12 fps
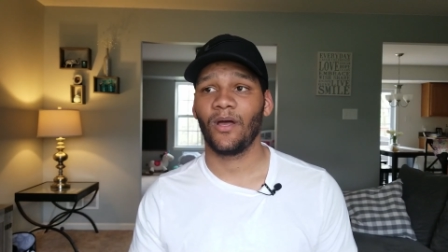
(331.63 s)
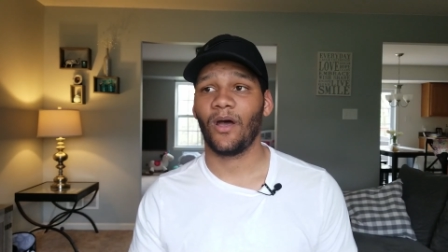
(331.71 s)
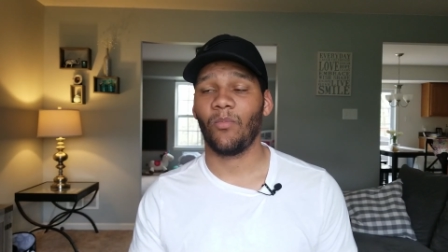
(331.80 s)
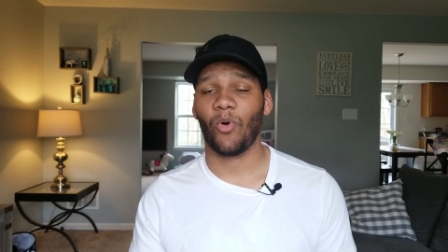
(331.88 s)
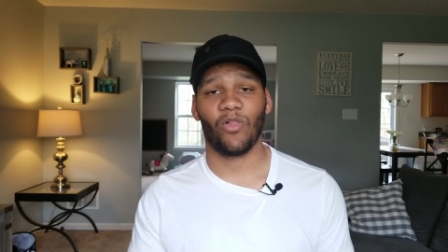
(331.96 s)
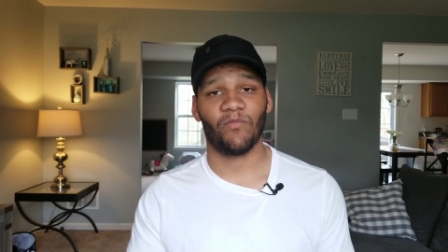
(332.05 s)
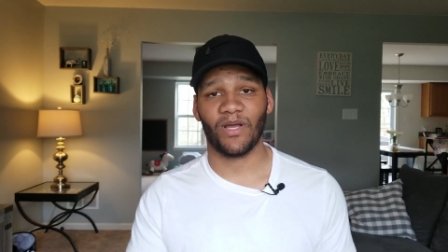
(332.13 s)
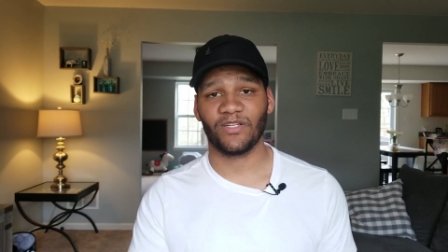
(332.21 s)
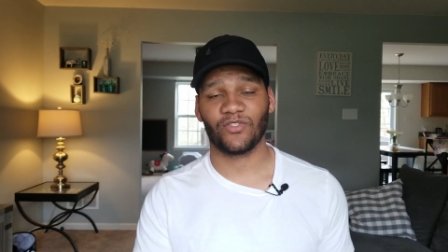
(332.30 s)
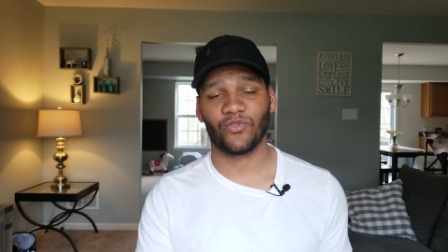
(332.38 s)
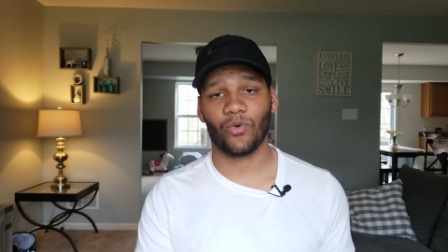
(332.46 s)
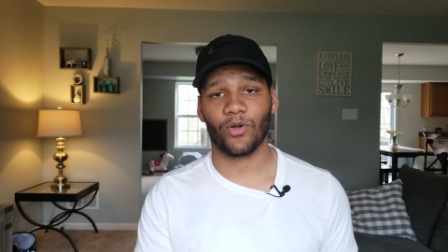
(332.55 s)
Um, all of my
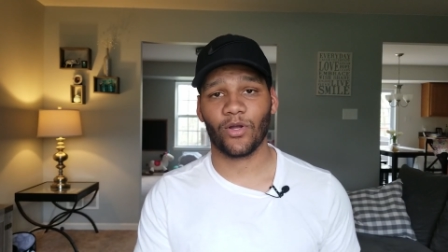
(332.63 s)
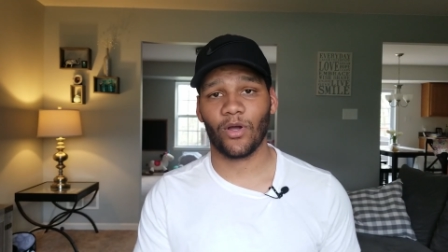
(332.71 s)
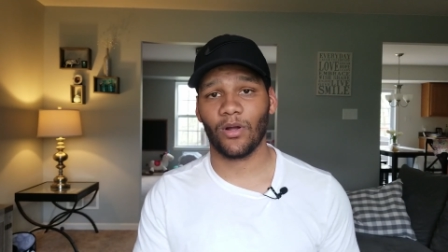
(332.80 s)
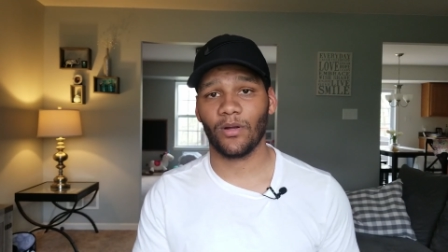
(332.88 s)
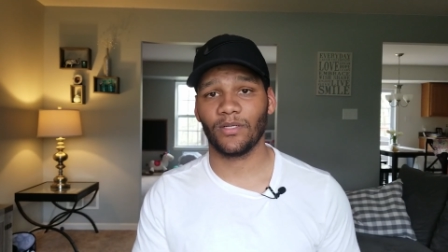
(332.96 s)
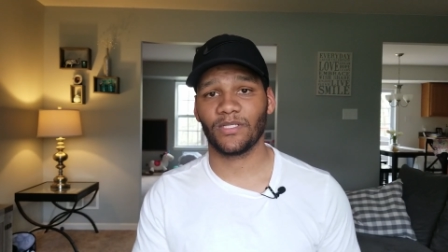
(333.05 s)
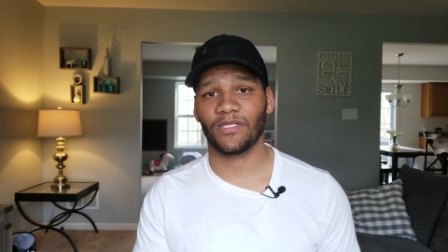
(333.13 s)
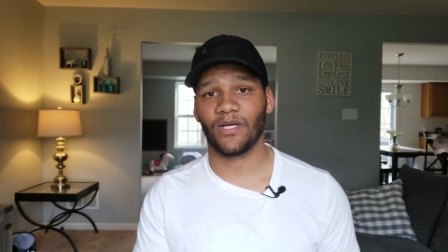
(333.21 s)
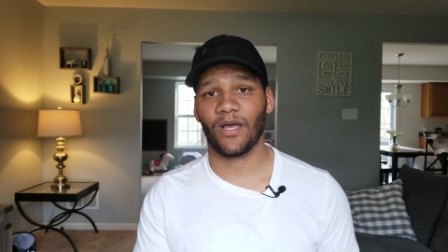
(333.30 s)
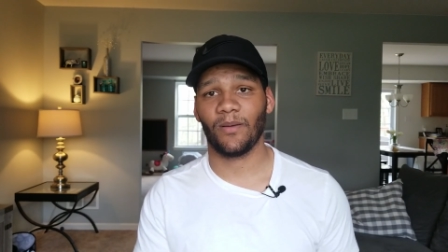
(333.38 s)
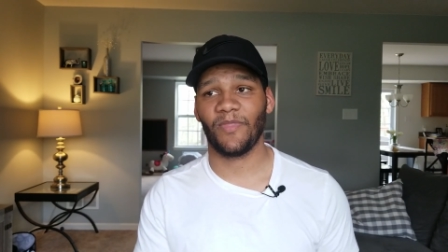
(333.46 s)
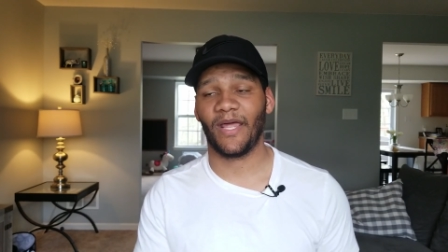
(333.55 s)
store cards
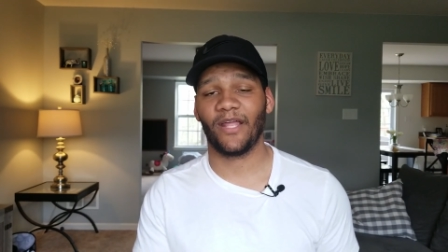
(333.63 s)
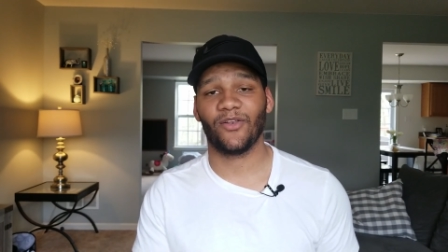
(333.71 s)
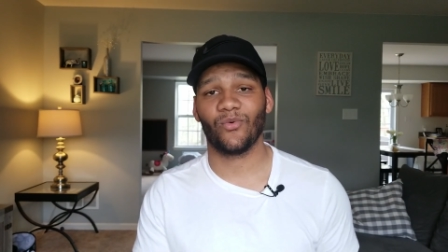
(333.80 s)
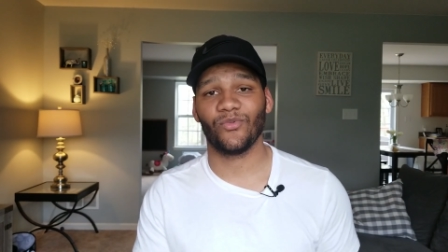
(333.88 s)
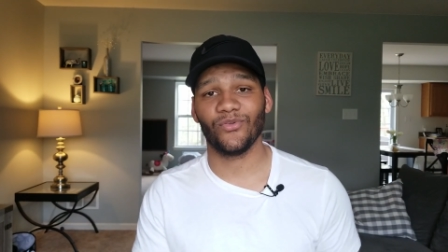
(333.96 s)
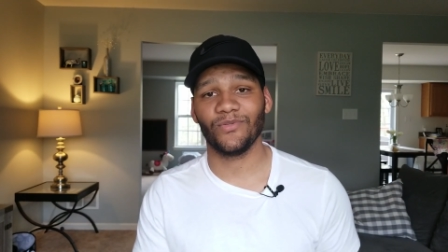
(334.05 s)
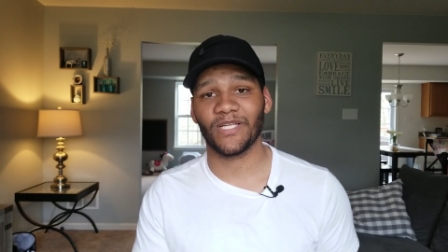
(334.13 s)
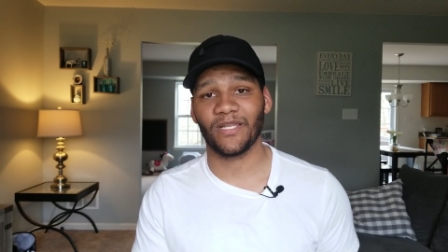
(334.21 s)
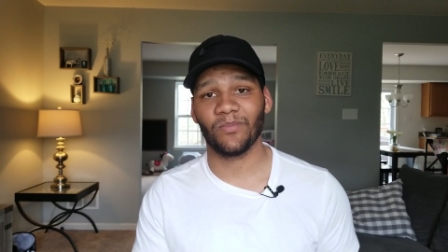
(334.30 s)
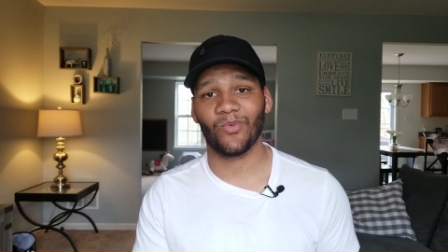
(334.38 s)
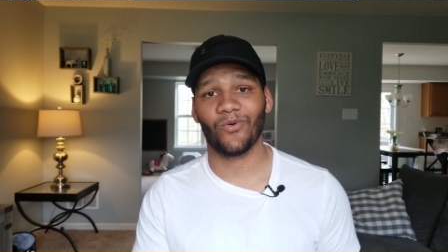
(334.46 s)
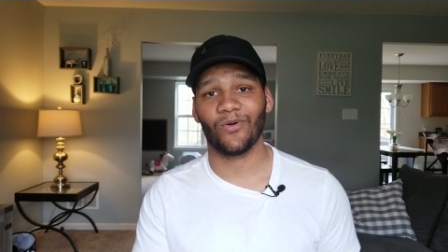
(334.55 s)
um, that I don't use
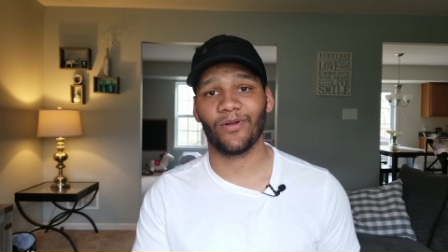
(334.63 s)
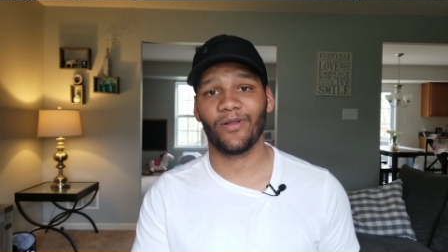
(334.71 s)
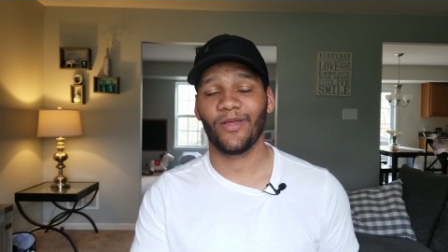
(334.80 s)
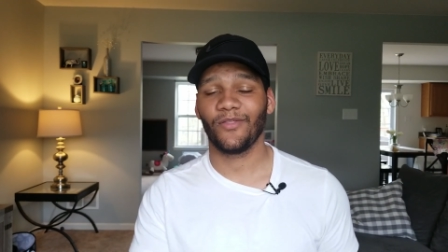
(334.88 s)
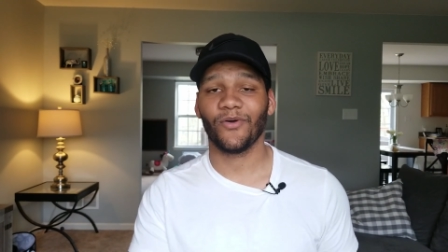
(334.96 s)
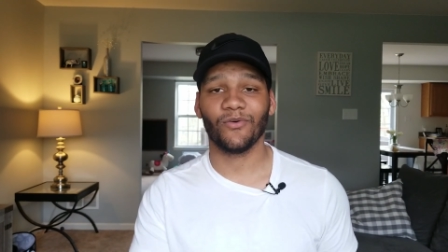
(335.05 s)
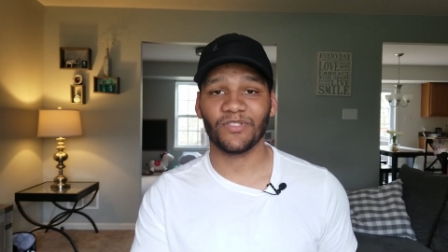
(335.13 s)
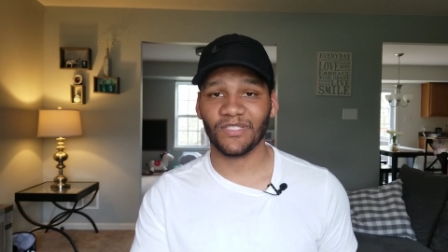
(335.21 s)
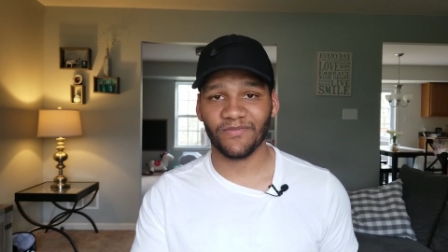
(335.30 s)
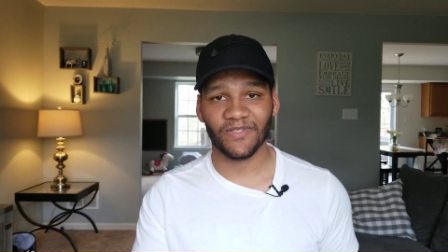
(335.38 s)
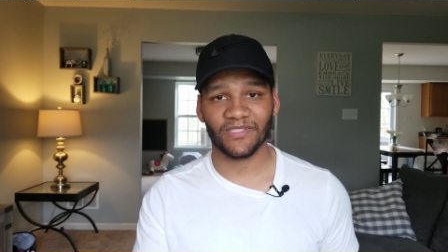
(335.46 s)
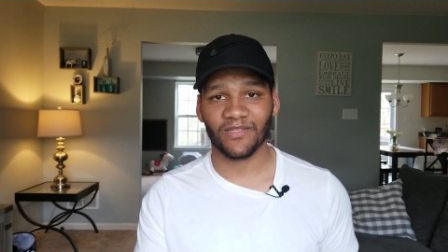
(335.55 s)
anymore, those
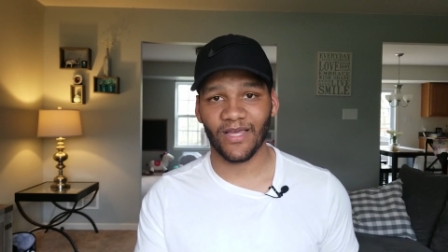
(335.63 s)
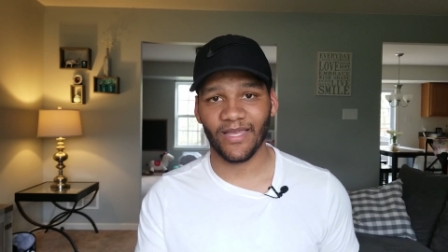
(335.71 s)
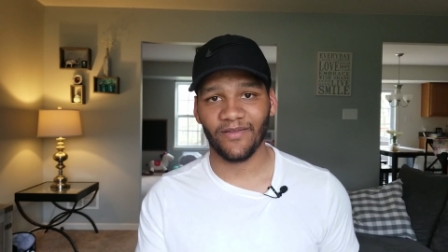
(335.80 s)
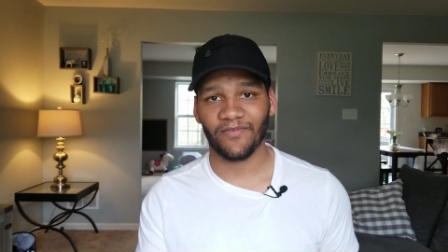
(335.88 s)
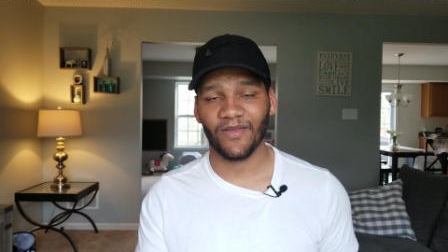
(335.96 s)
live its life,